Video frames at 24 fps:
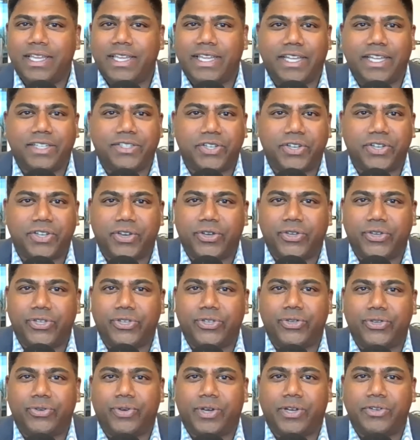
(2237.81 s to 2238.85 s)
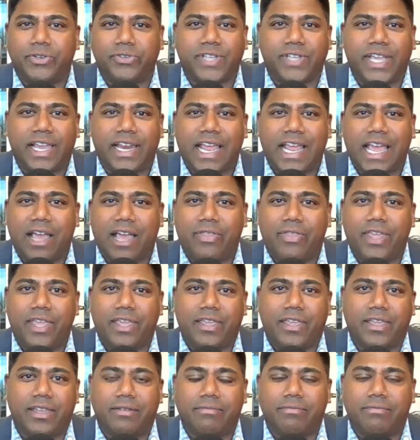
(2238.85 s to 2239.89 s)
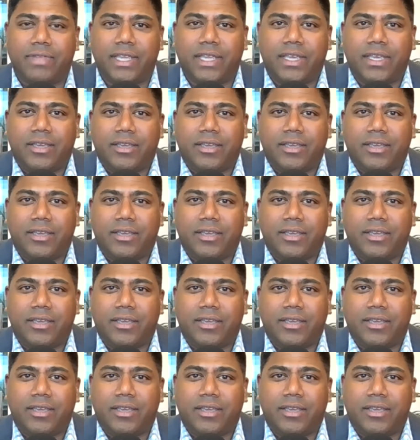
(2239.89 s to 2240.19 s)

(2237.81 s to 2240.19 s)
get to know you, understand how they can